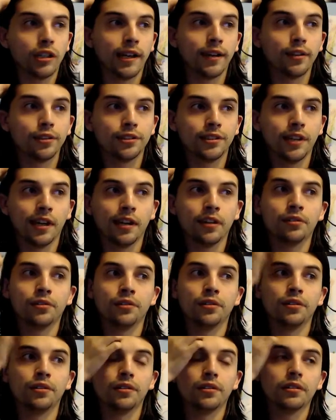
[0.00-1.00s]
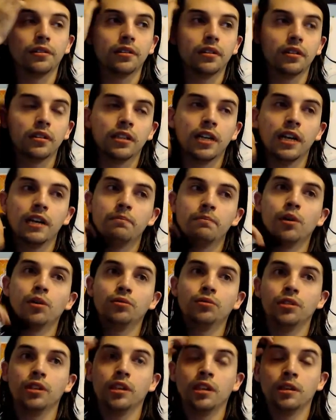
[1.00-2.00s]
style game mode
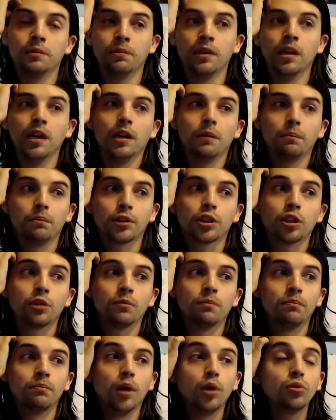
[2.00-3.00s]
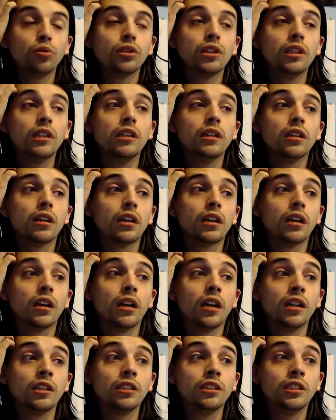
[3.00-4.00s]
to them, but they're mostly
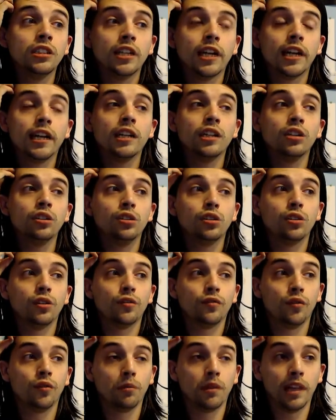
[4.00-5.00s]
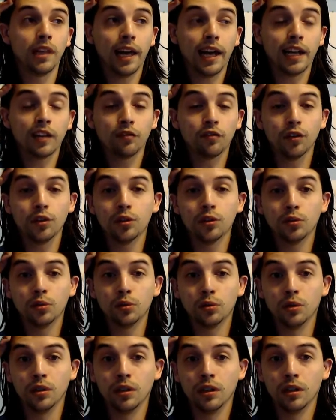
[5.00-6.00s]
unchanged from the last few
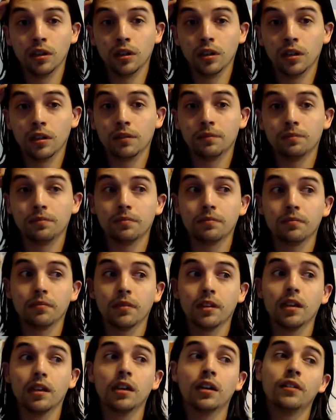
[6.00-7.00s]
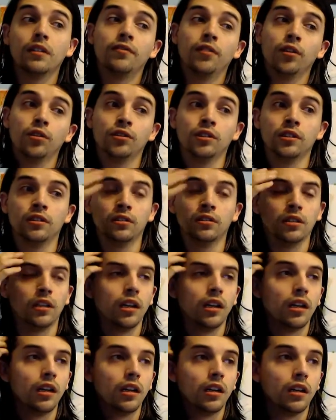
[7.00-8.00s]
versions.
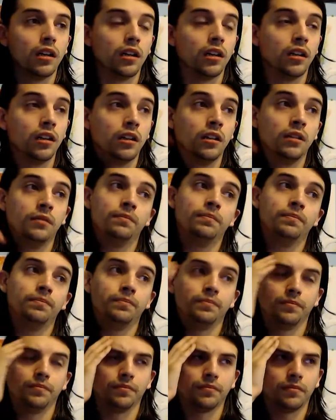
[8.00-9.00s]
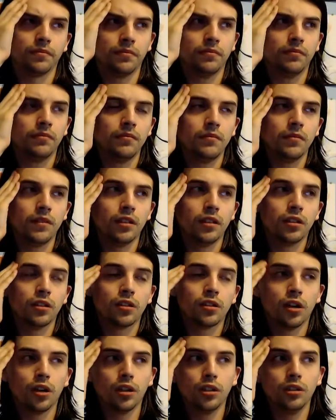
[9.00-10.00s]

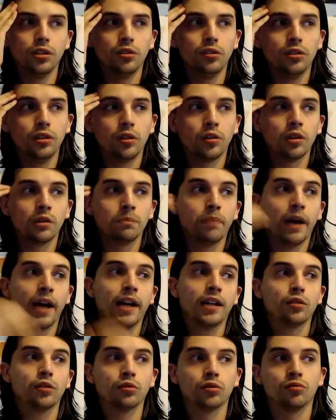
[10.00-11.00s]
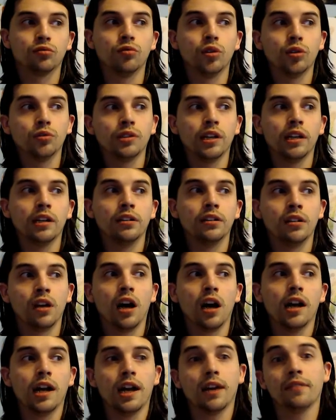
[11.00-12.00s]
Call of Duty going back to its roots and
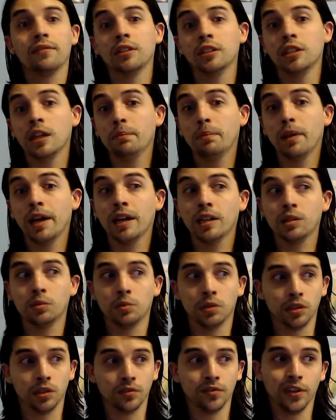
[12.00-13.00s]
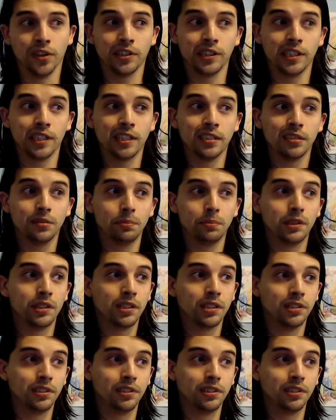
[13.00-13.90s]
not having jetpacks, which is very nice because